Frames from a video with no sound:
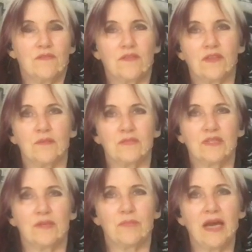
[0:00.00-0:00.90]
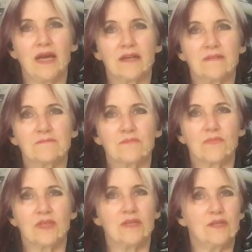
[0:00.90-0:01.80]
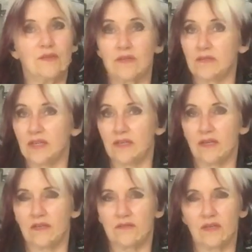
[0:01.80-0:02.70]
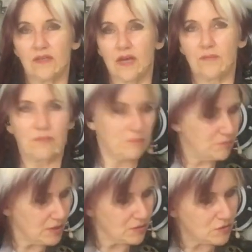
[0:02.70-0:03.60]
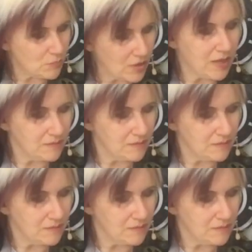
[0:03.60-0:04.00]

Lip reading: if your thumb's in the back, you can get a lot bigger spread.